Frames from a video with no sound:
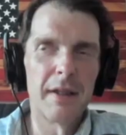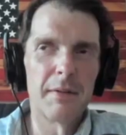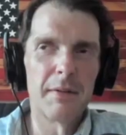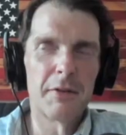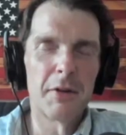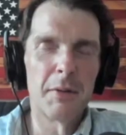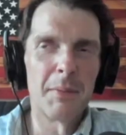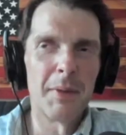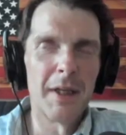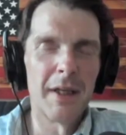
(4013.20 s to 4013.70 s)

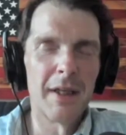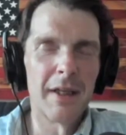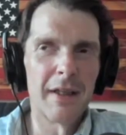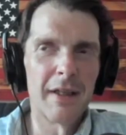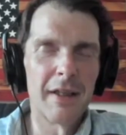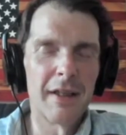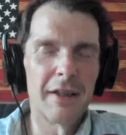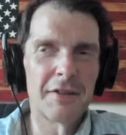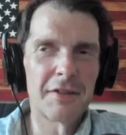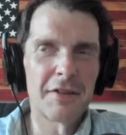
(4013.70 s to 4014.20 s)
to me,
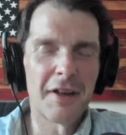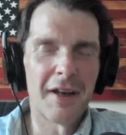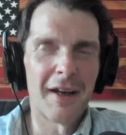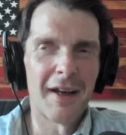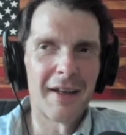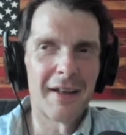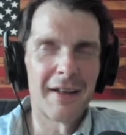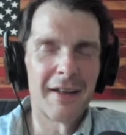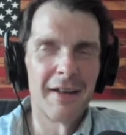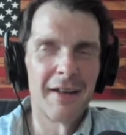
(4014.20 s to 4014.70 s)
it's
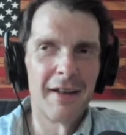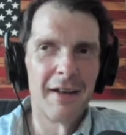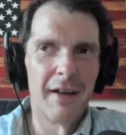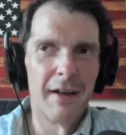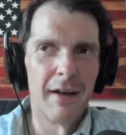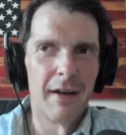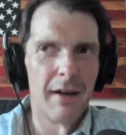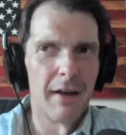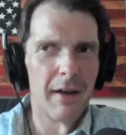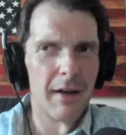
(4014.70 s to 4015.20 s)
like,
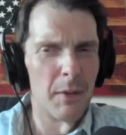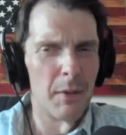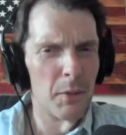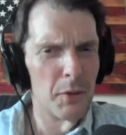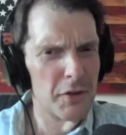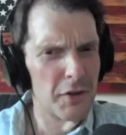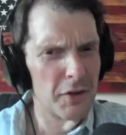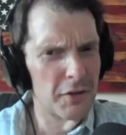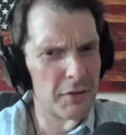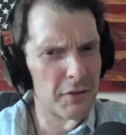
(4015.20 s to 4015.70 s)
oh, we'll
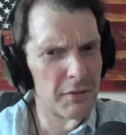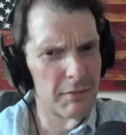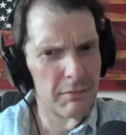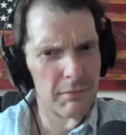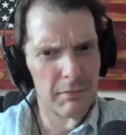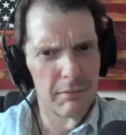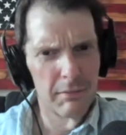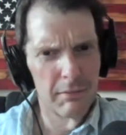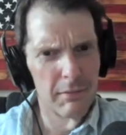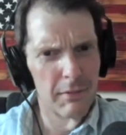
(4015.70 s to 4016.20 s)

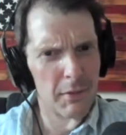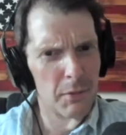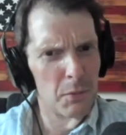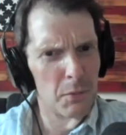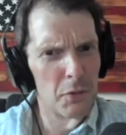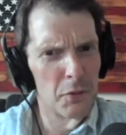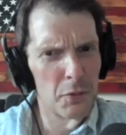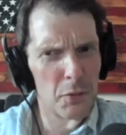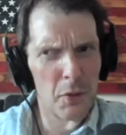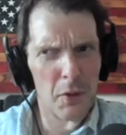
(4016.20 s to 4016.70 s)

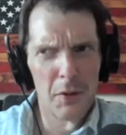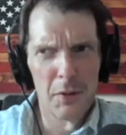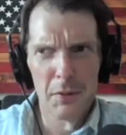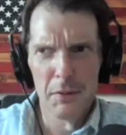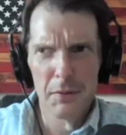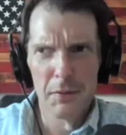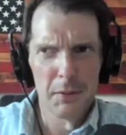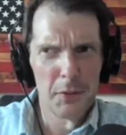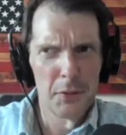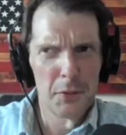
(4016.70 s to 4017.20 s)

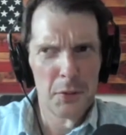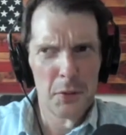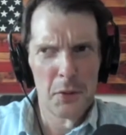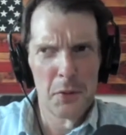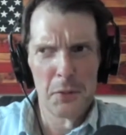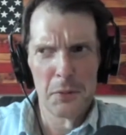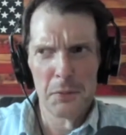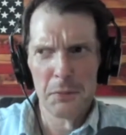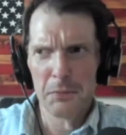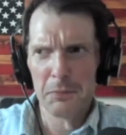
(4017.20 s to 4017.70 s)

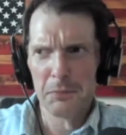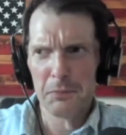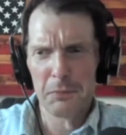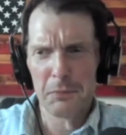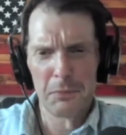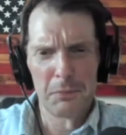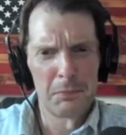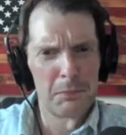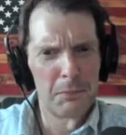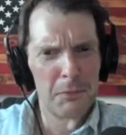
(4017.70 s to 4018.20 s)
throw
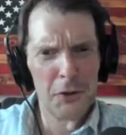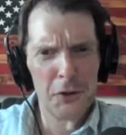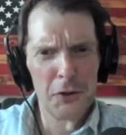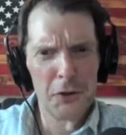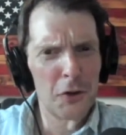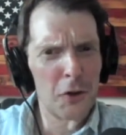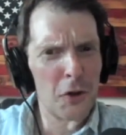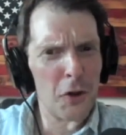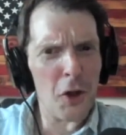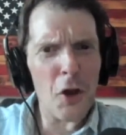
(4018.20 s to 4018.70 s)

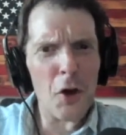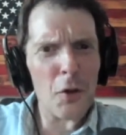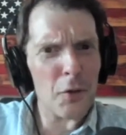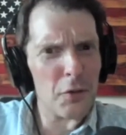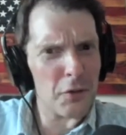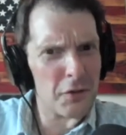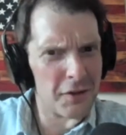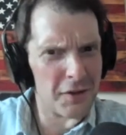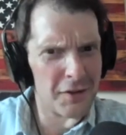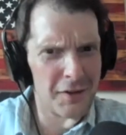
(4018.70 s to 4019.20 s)
your
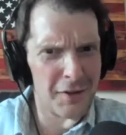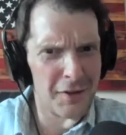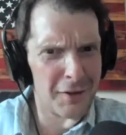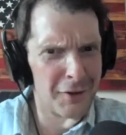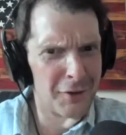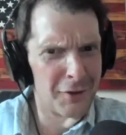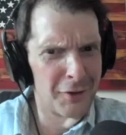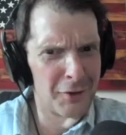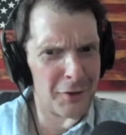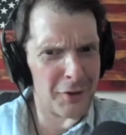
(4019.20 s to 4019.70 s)
clothes in
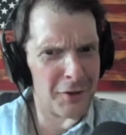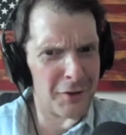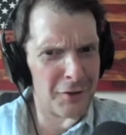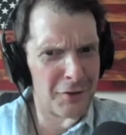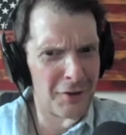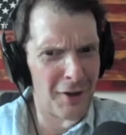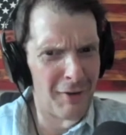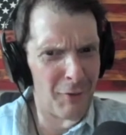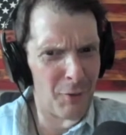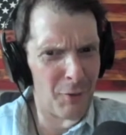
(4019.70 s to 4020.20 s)
the
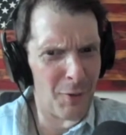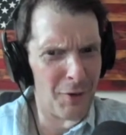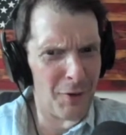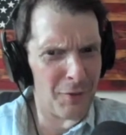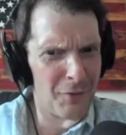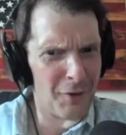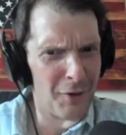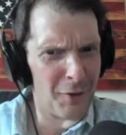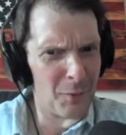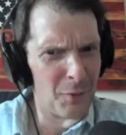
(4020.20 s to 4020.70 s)
sovereign wealth
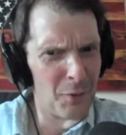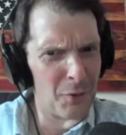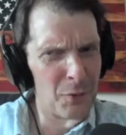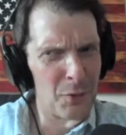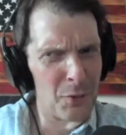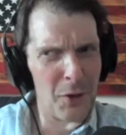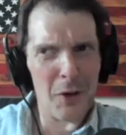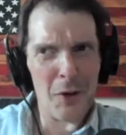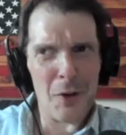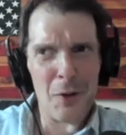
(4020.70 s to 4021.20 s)
fund. We'll
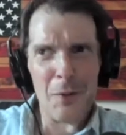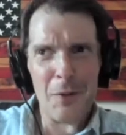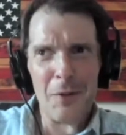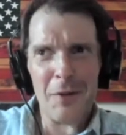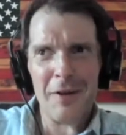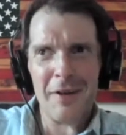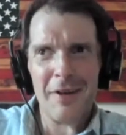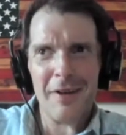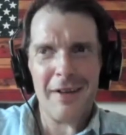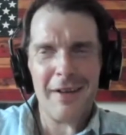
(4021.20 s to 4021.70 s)

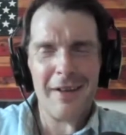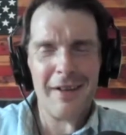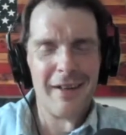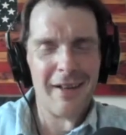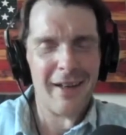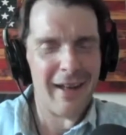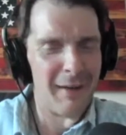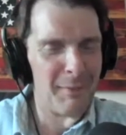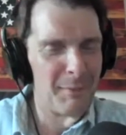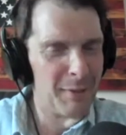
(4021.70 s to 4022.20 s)
throw.
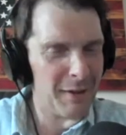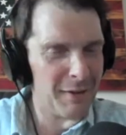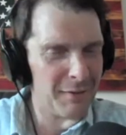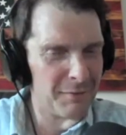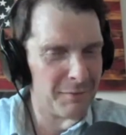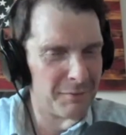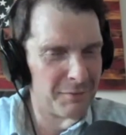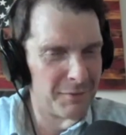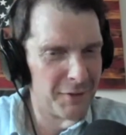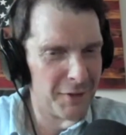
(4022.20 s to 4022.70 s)
And I'm
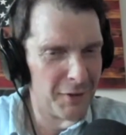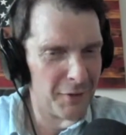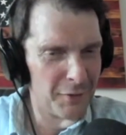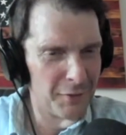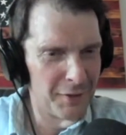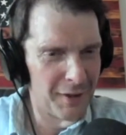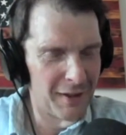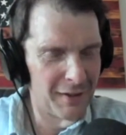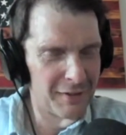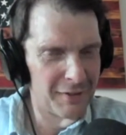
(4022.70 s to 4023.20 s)
being
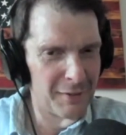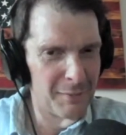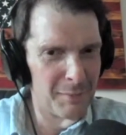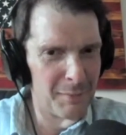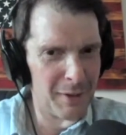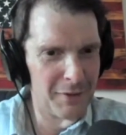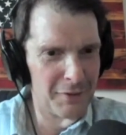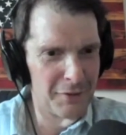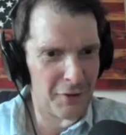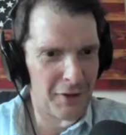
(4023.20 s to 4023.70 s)

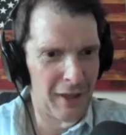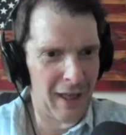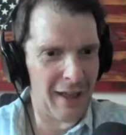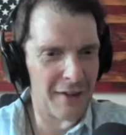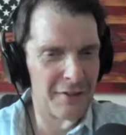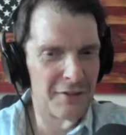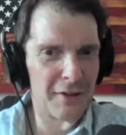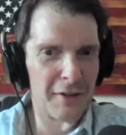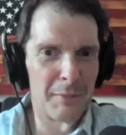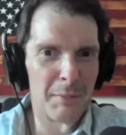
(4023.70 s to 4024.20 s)

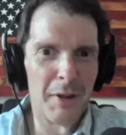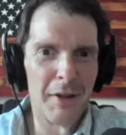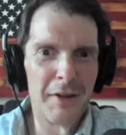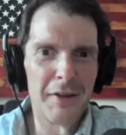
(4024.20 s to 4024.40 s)
sarcastic, but